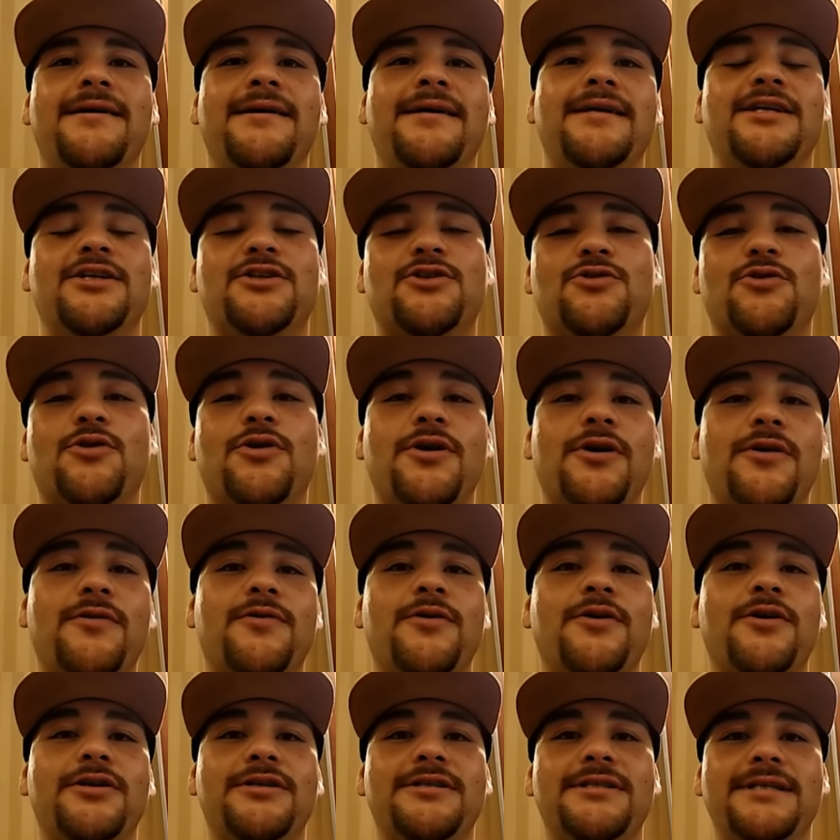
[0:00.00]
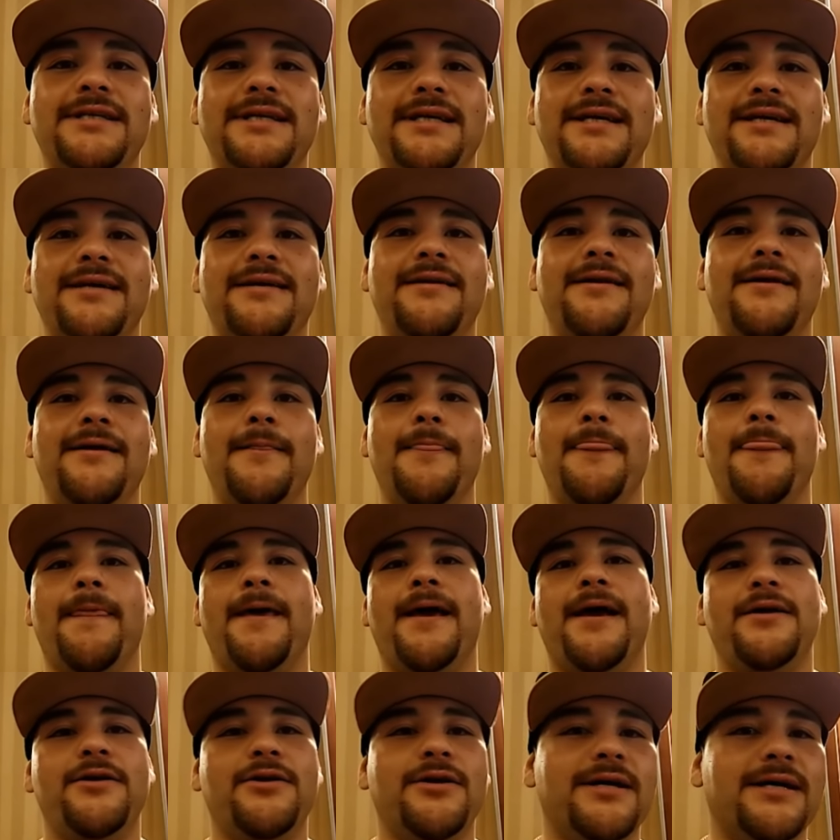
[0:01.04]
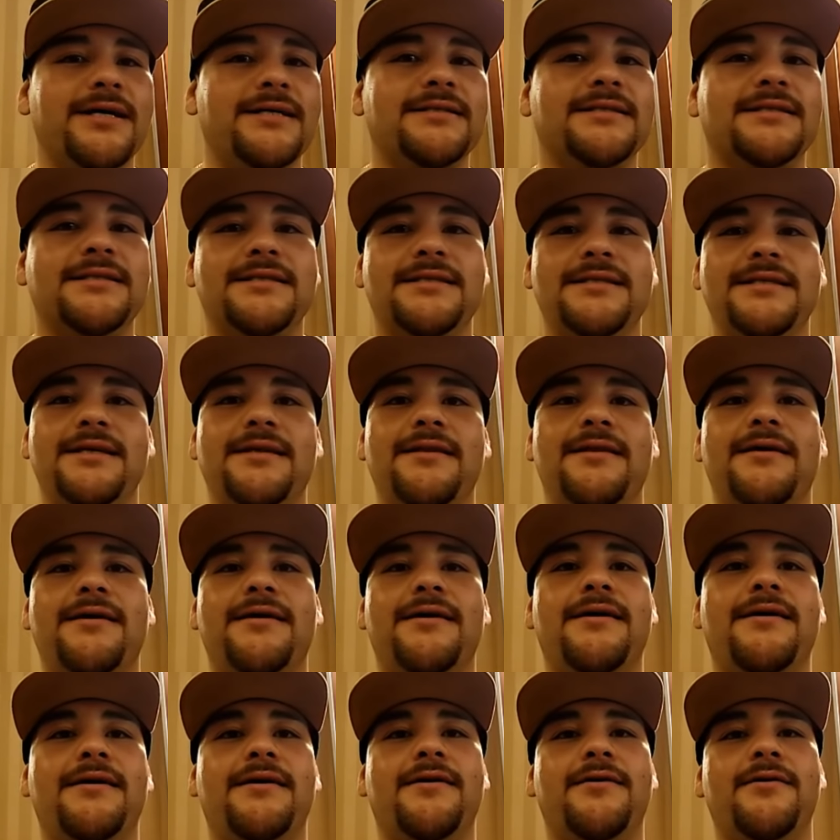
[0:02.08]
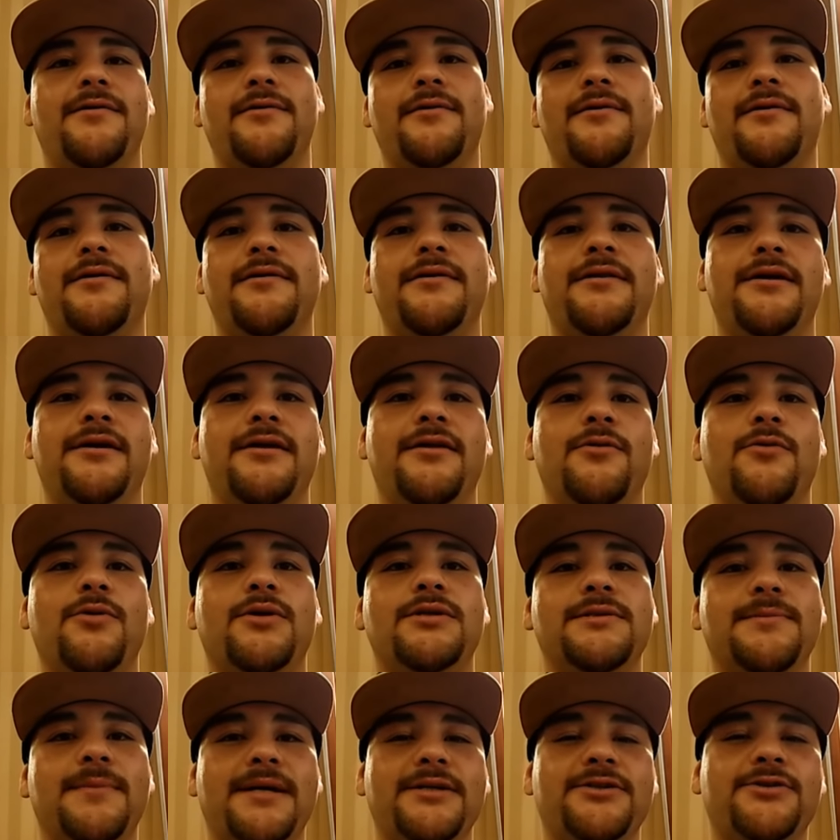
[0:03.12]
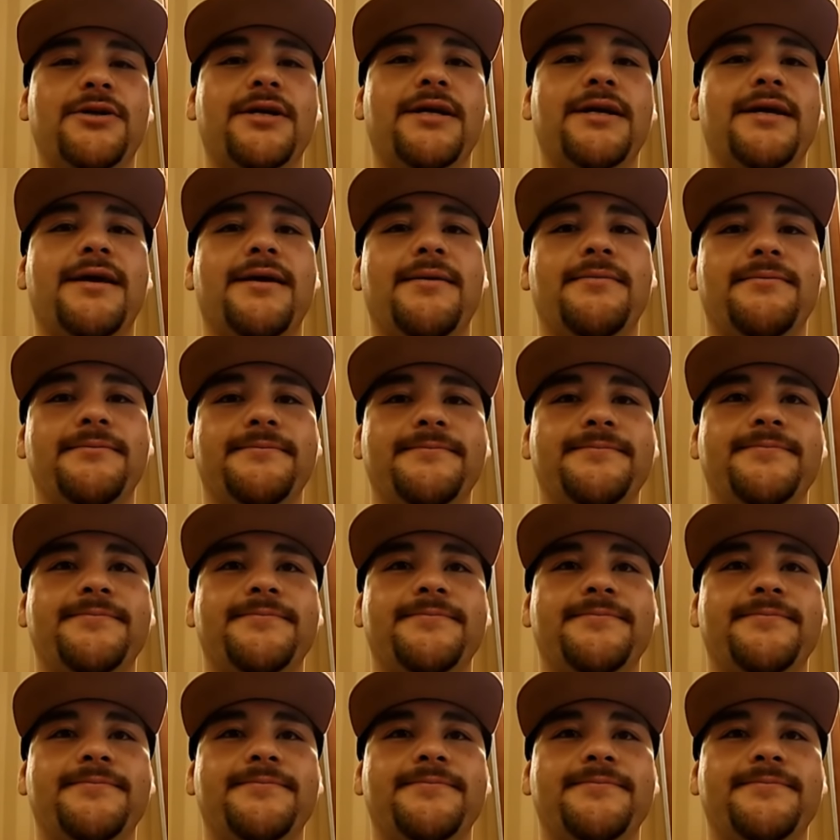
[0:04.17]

Destroy your 13, and you guys can see the rest of my training camp.